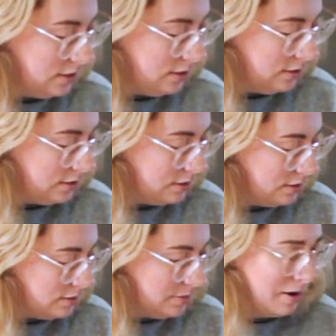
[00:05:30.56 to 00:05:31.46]
a lot of
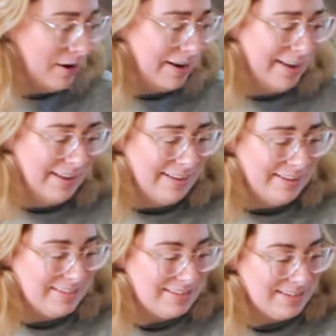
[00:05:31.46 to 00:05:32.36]
glitter, to be
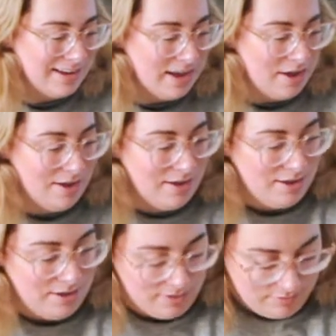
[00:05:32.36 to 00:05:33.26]
honest.
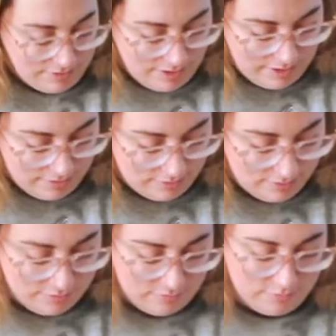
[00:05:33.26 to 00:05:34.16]
So I'm gonna add a
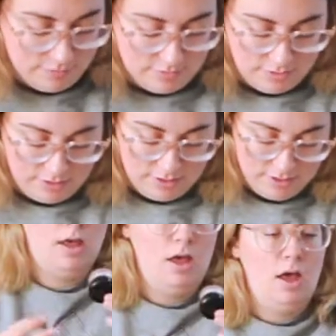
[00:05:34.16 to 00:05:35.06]
little bit
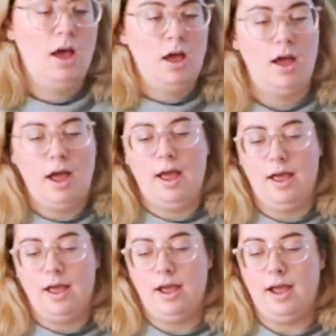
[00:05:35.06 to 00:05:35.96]
more.
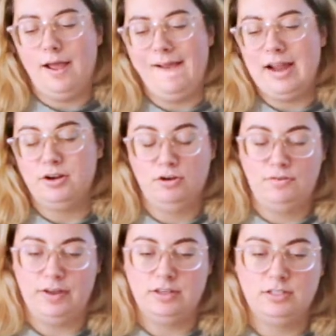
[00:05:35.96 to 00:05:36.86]
I know
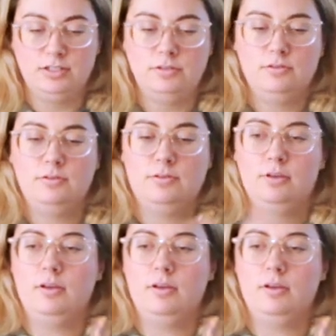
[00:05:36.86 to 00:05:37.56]
if I do